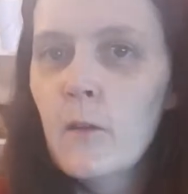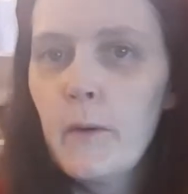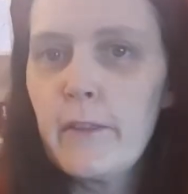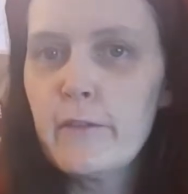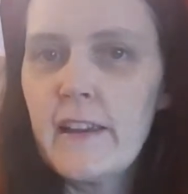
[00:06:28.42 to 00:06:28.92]

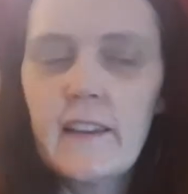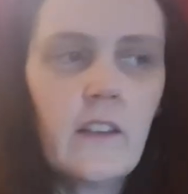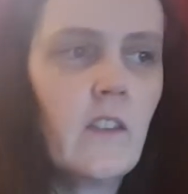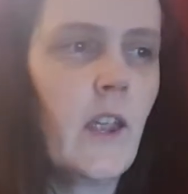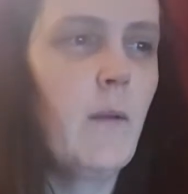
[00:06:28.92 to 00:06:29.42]
with
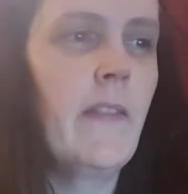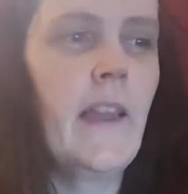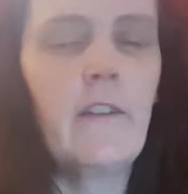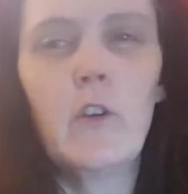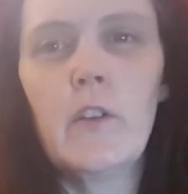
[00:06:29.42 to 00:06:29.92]
reading too. And
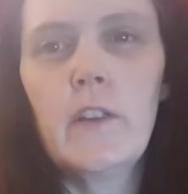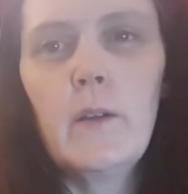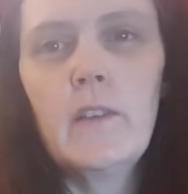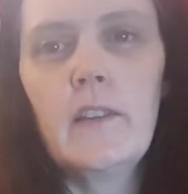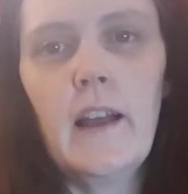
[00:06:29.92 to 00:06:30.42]
then I've
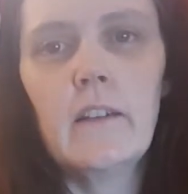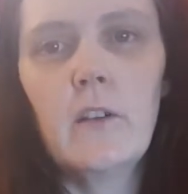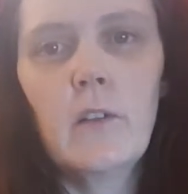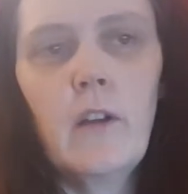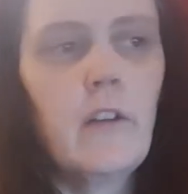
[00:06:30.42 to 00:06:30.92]
also decided
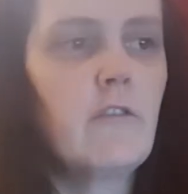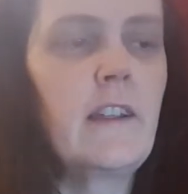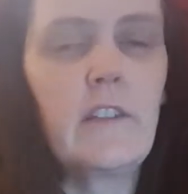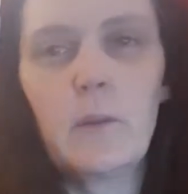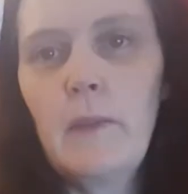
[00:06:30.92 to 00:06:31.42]
on
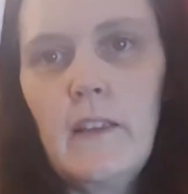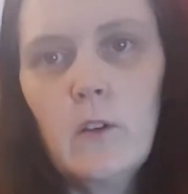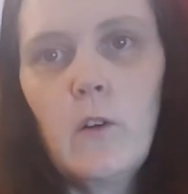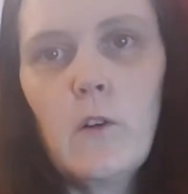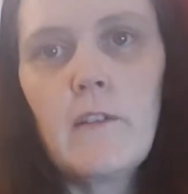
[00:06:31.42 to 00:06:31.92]
some
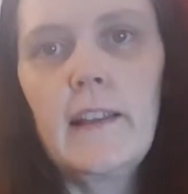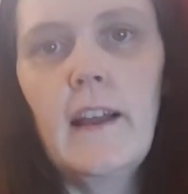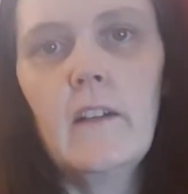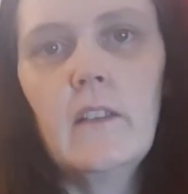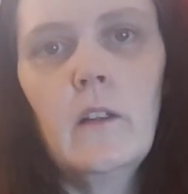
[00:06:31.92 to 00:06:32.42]
historical read
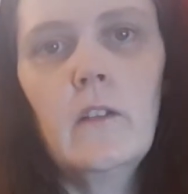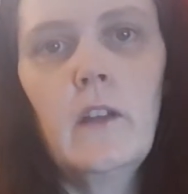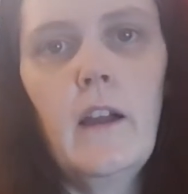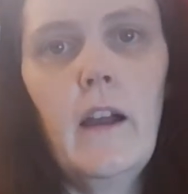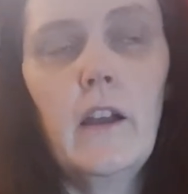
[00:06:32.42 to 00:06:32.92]
louds
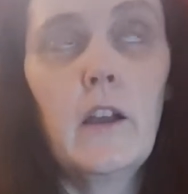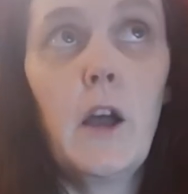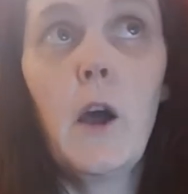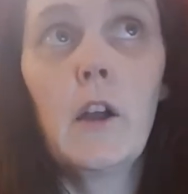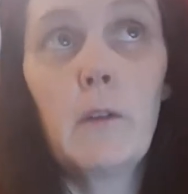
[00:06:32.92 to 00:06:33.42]
that
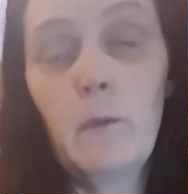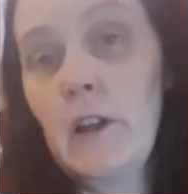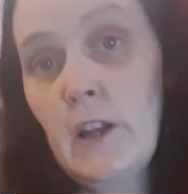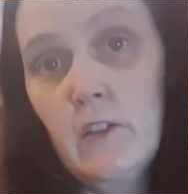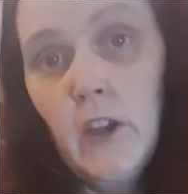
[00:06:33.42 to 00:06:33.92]
uh, we're
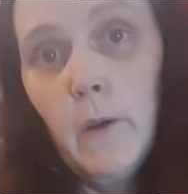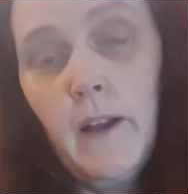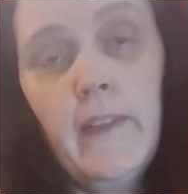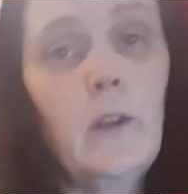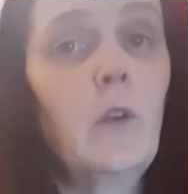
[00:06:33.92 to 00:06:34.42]
going to do.
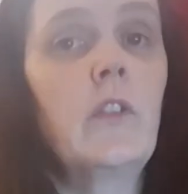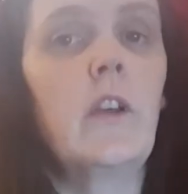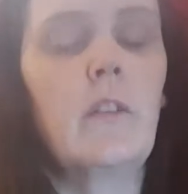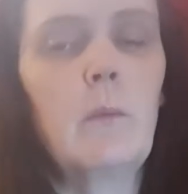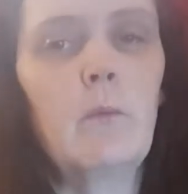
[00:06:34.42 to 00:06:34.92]
And then
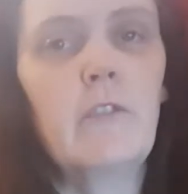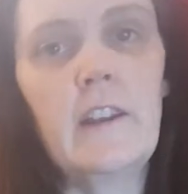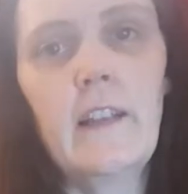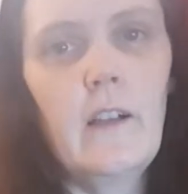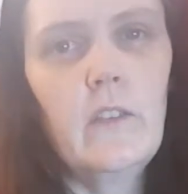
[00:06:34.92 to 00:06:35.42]
also some
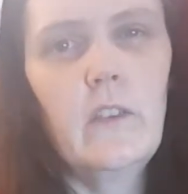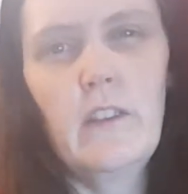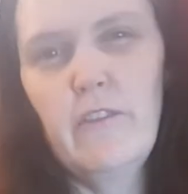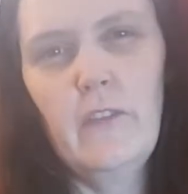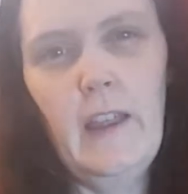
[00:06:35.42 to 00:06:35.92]
read louds
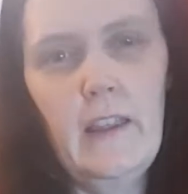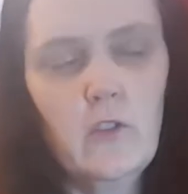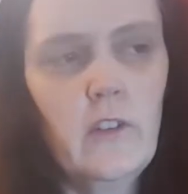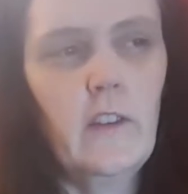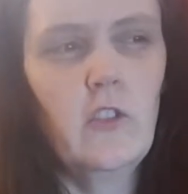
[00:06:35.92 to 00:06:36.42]
for
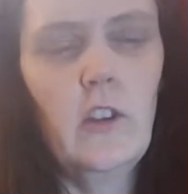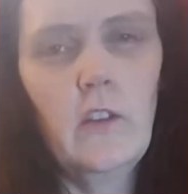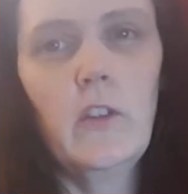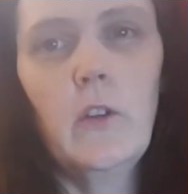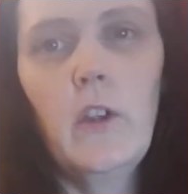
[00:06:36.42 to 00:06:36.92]
history that she
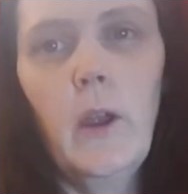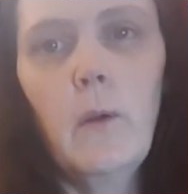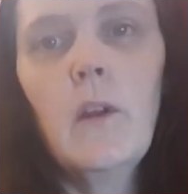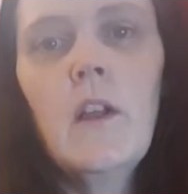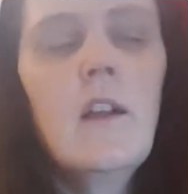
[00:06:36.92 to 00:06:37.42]
can do too.
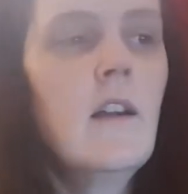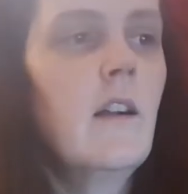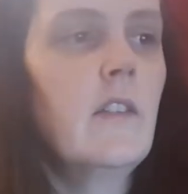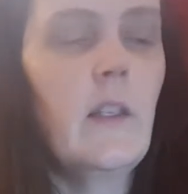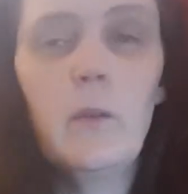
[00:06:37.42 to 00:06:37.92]

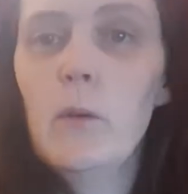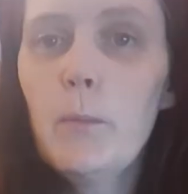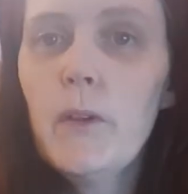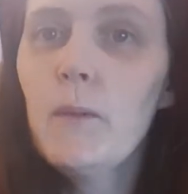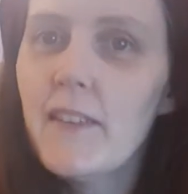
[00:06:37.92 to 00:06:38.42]
So that's what we're
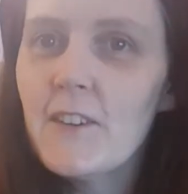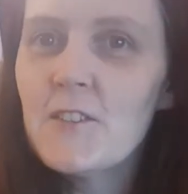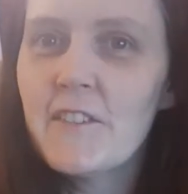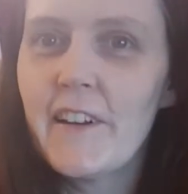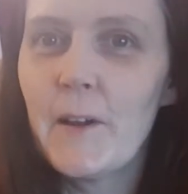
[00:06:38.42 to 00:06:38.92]
up to with
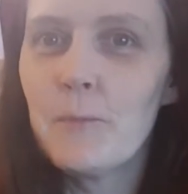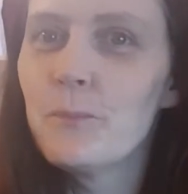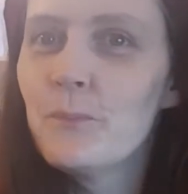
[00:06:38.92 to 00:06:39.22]
history right now.